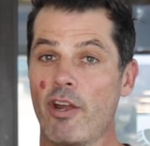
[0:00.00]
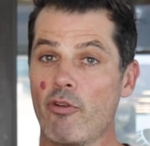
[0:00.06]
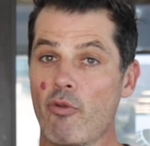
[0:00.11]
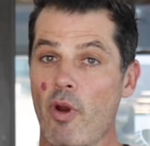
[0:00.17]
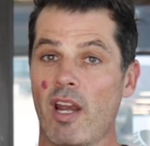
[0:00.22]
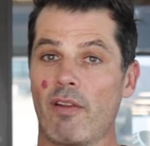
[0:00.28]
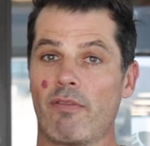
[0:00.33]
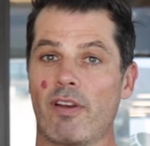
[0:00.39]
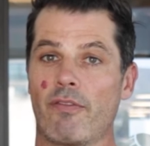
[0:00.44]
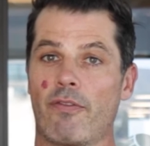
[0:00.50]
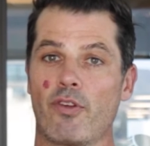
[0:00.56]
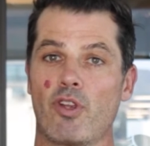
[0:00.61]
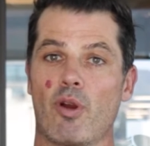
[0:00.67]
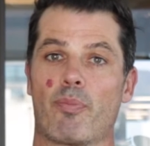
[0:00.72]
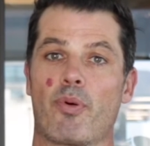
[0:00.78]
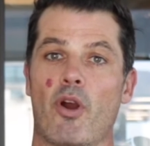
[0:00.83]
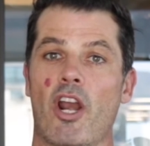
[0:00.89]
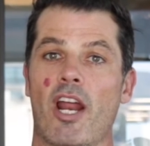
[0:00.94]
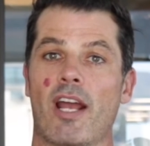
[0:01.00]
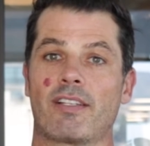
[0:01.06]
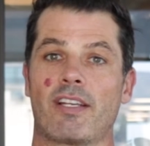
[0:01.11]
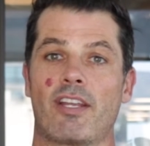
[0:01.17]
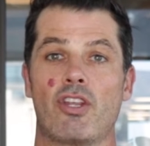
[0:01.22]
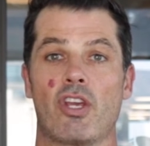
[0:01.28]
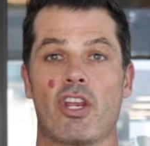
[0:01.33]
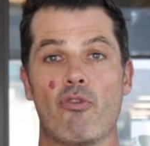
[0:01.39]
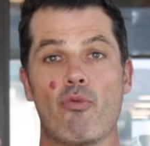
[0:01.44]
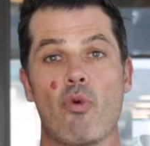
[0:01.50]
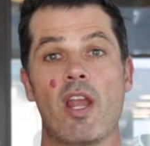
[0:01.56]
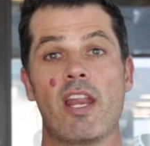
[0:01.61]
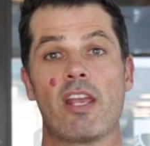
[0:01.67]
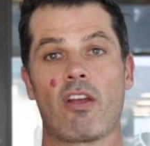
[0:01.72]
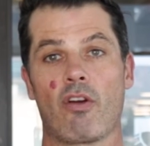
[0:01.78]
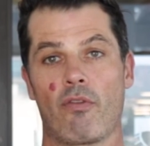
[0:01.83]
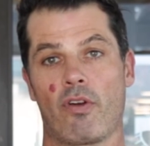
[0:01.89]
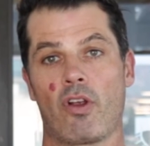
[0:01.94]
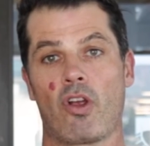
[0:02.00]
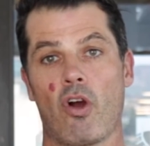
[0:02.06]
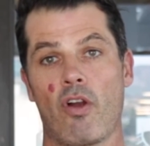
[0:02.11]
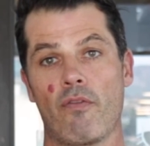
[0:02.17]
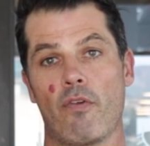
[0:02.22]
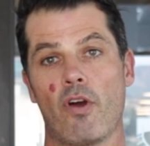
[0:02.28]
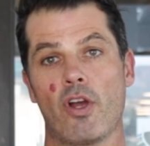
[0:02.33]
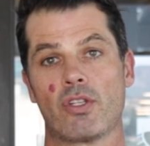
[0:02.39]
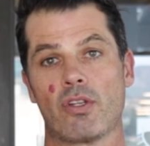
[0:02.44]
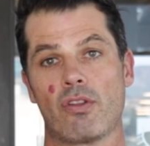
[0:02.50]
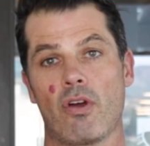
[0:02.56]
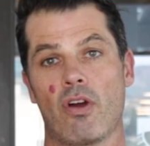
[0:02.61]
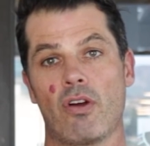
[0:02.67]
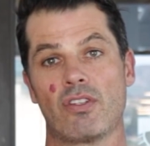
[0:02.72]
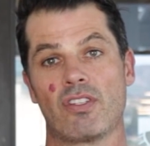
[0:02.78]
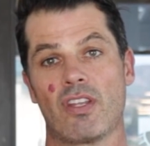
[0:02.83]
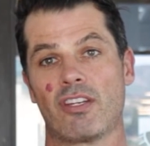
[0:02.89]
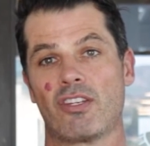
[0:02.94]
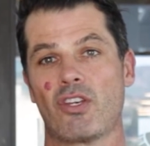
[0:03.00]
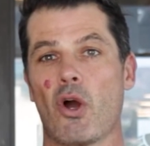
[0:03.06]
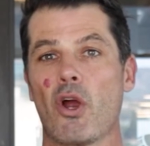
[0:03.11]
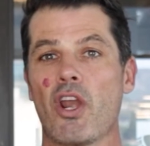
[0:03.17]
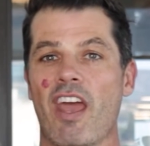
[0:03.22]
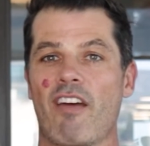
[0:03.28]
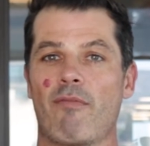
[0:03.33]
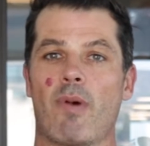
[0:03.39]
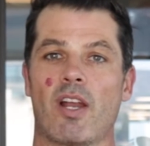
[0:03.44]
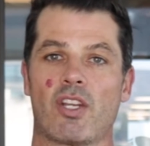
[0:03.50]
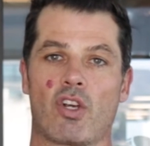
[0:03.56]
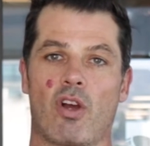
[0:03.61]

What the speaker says: relevant for your product, and you can really convert on those that don't have much